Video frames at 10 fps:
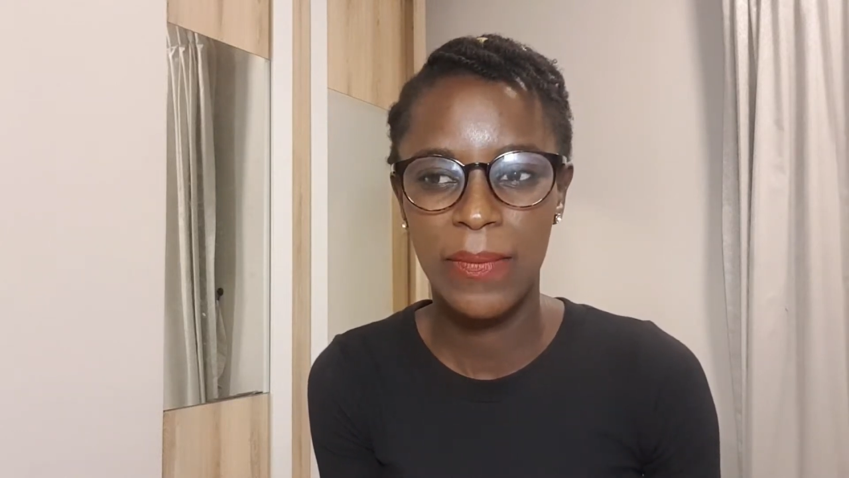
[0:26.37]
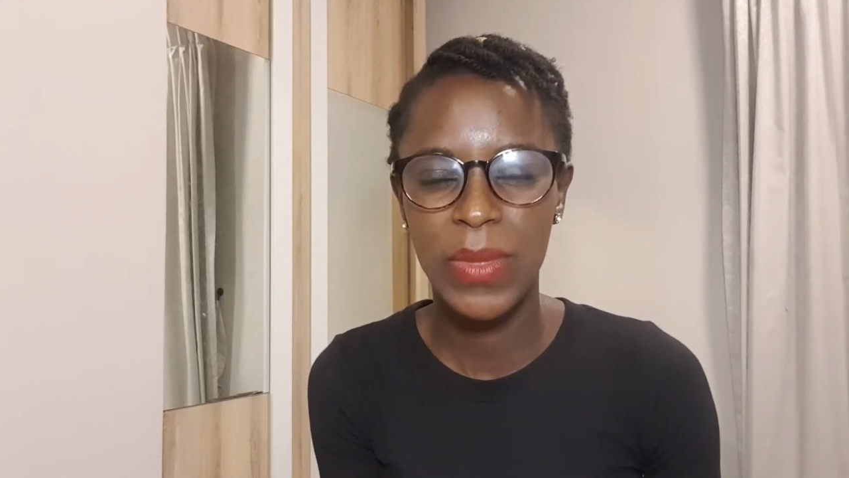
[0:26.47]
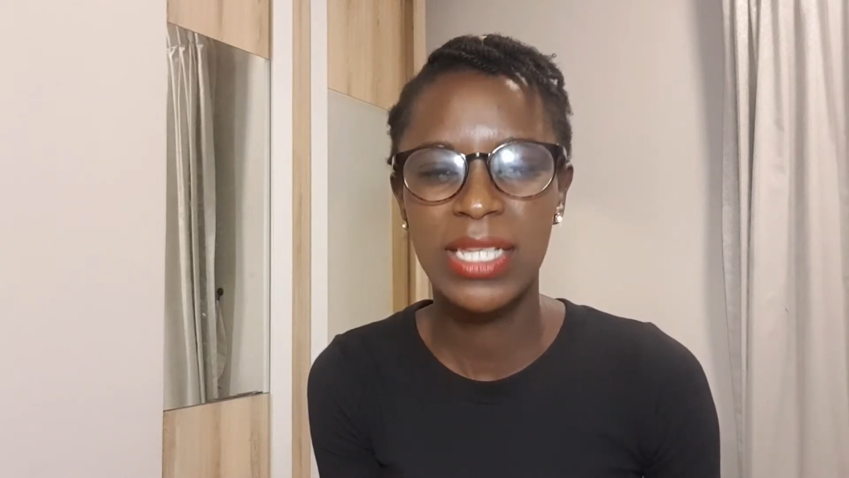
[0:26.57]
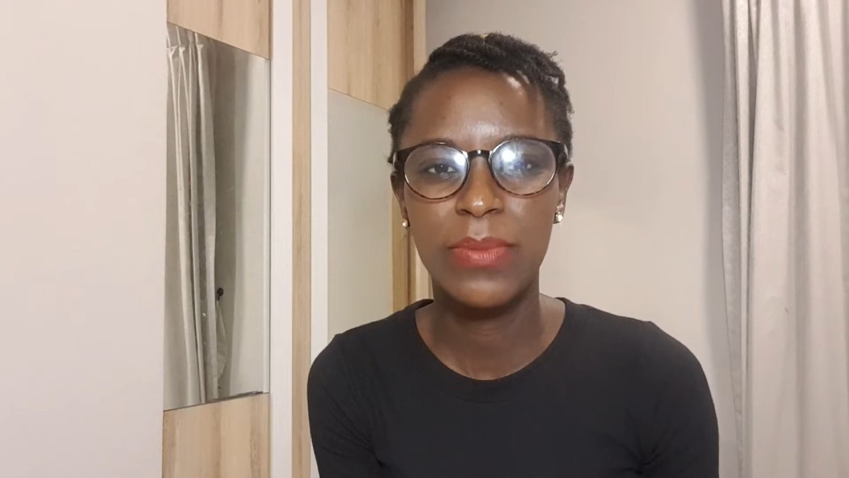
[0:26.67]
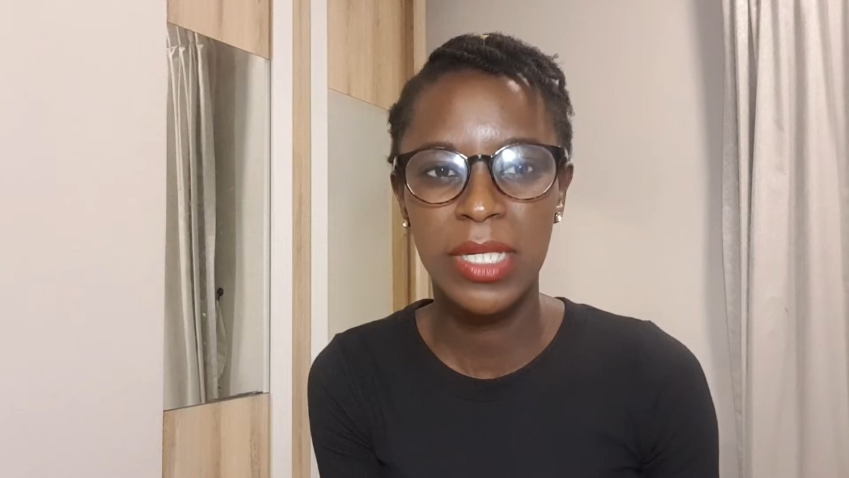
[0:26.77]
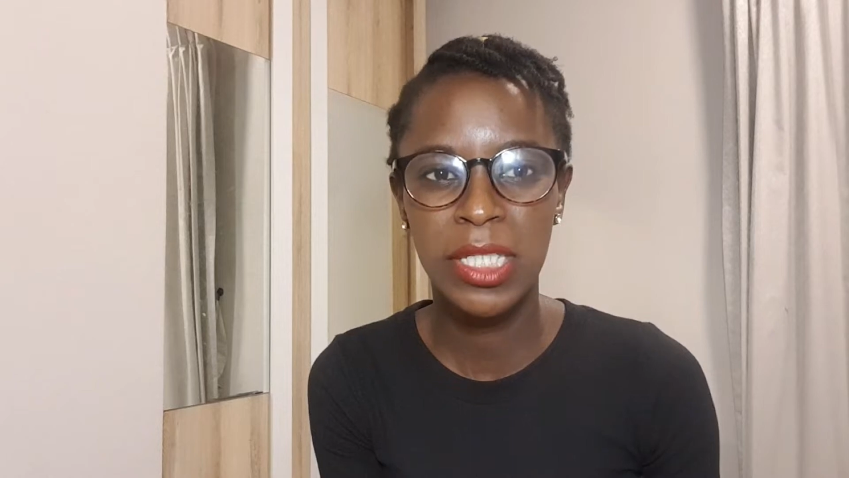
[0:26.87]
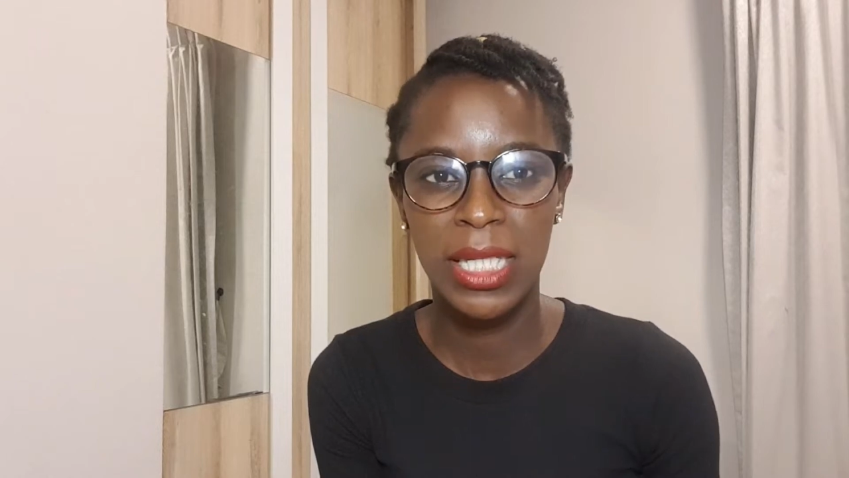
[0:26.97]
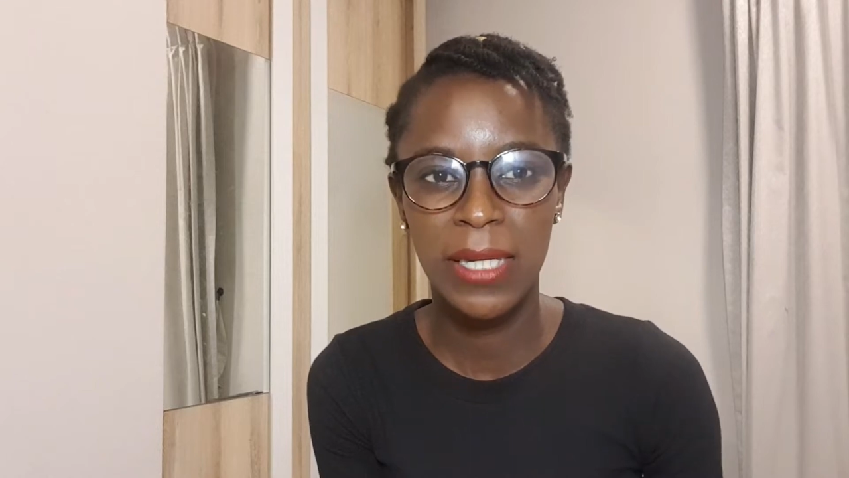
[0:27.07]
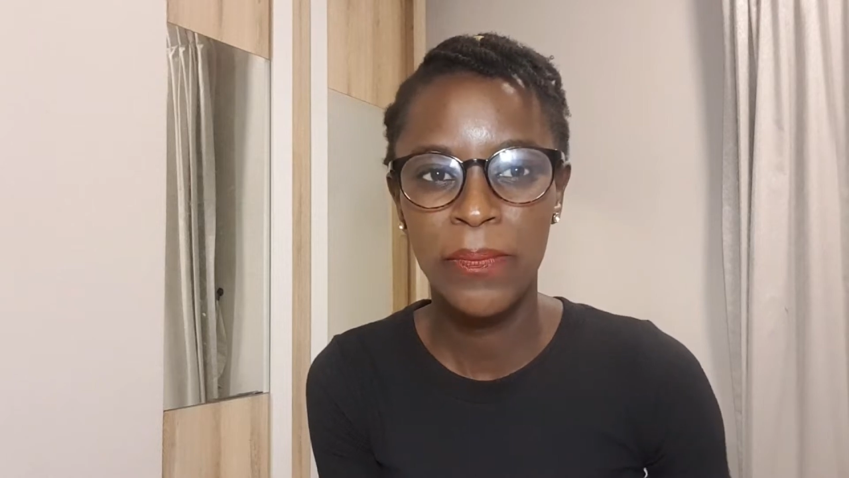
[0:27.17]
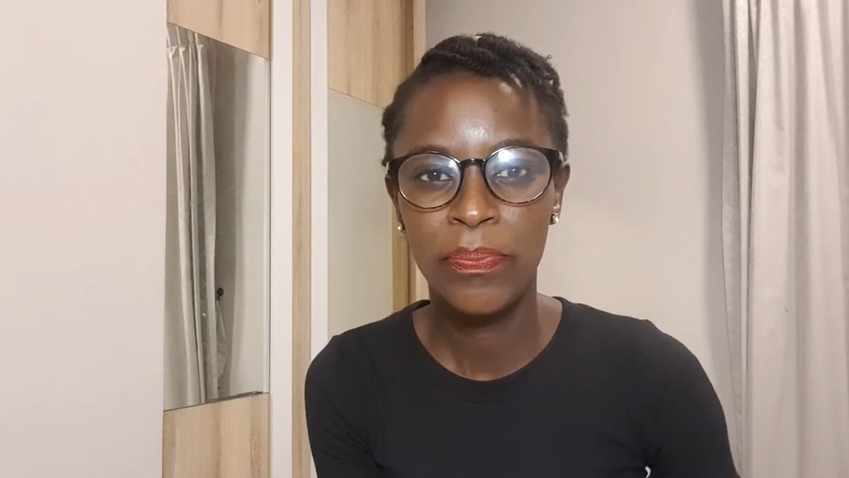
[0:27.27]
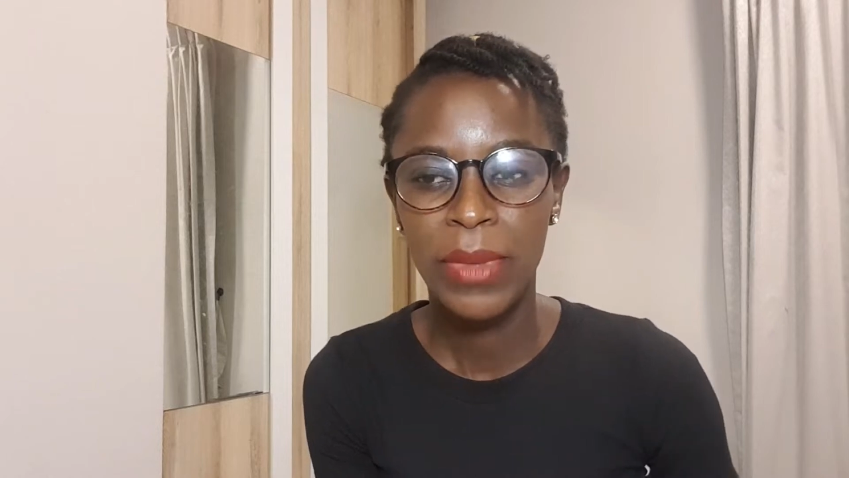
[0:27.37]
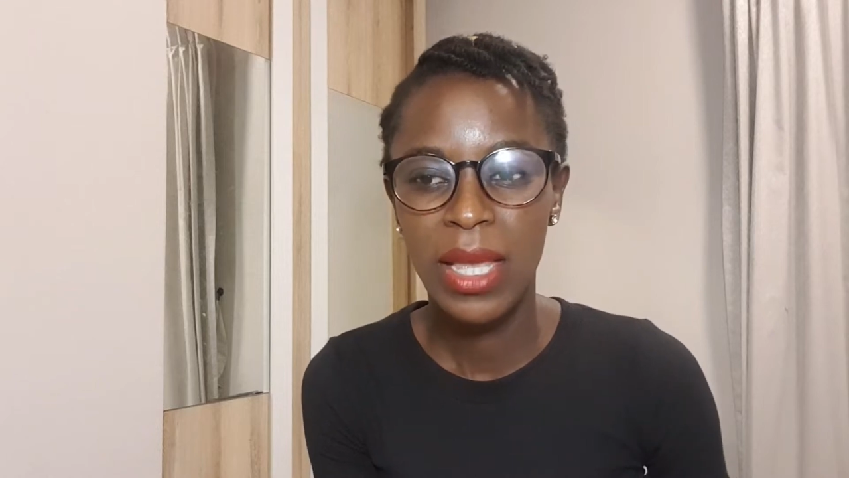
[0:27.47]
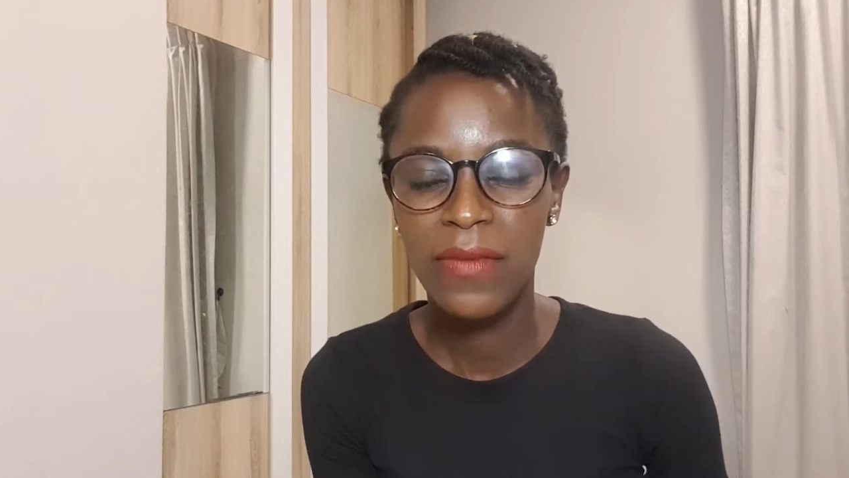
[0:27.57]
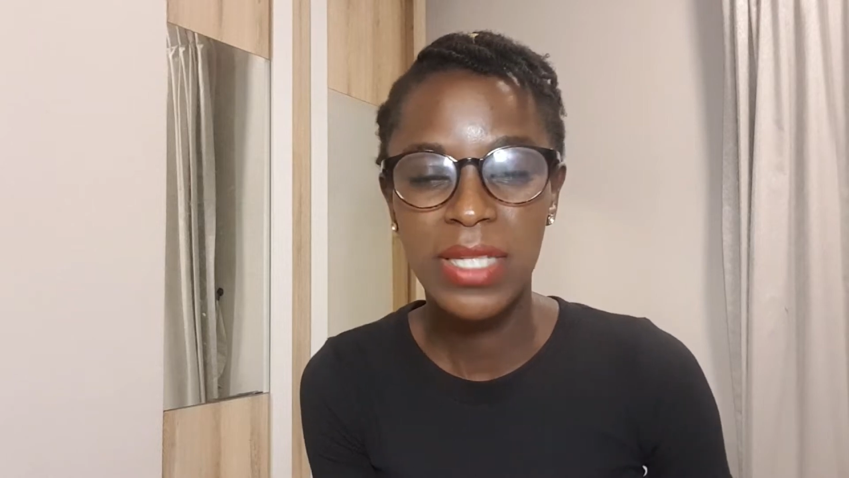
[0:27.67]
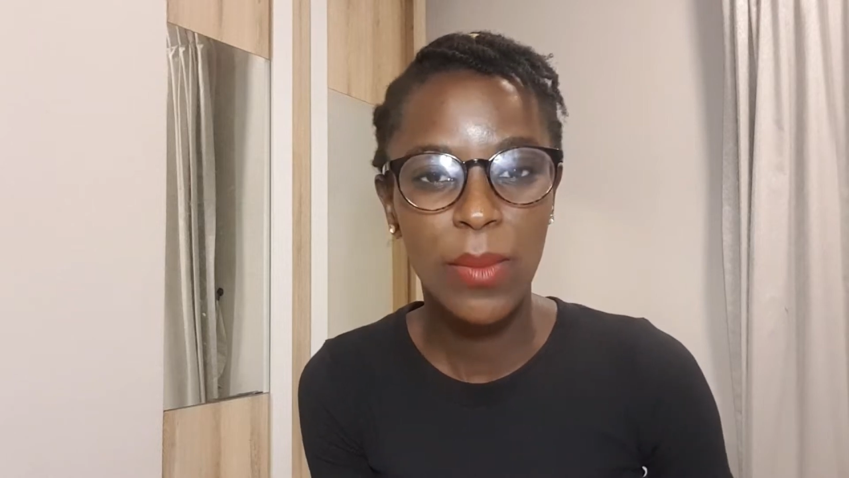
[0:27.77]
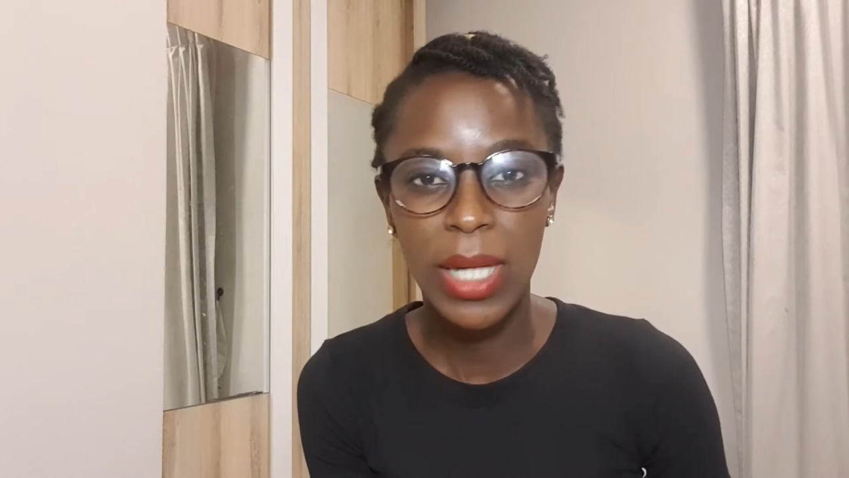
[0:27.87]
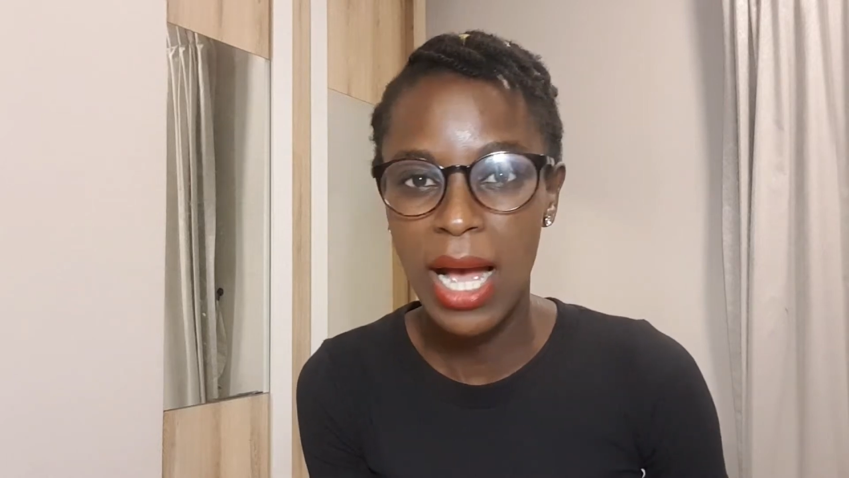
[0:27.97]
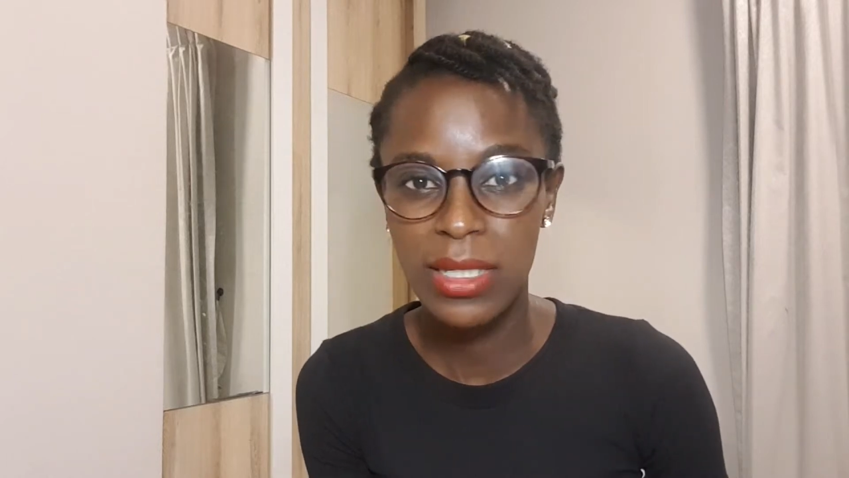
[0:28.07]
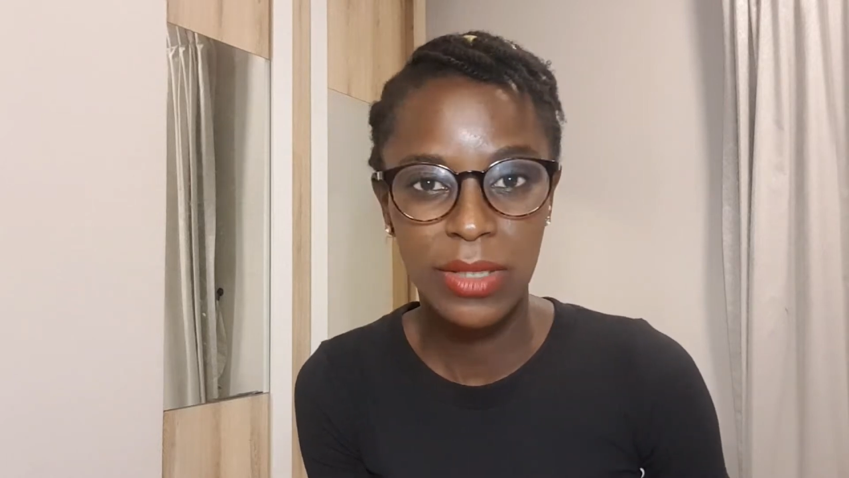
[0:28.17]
especially if someone hasn't